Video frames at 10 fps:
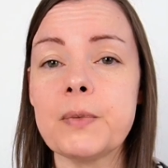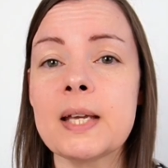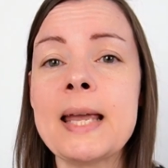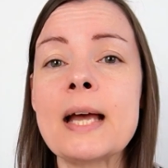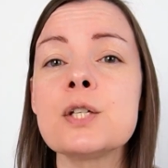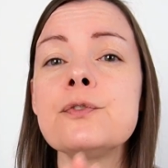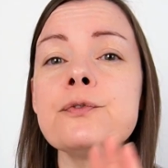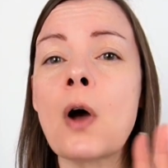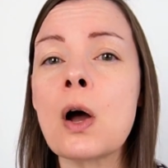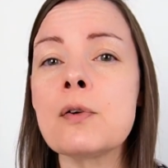and get as
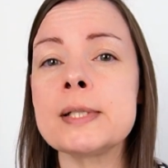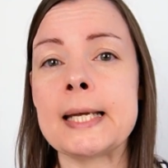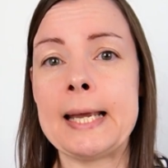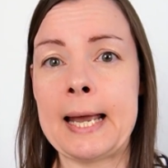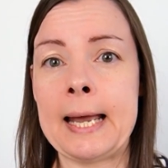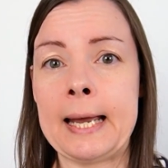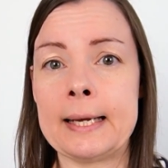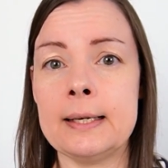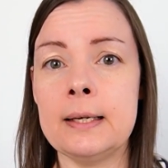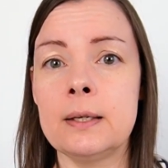far as I
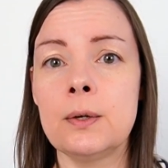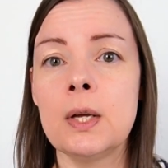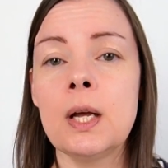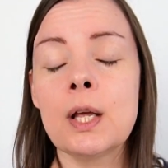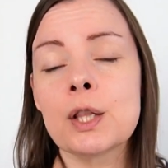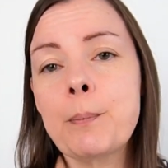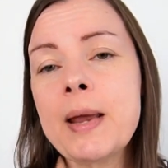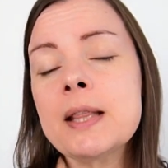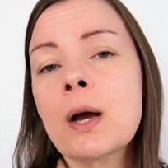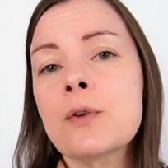can. The
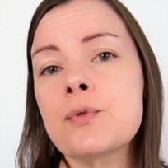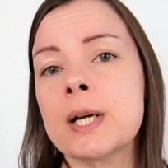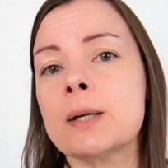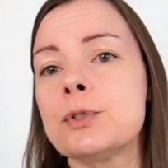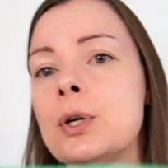bit that I've run out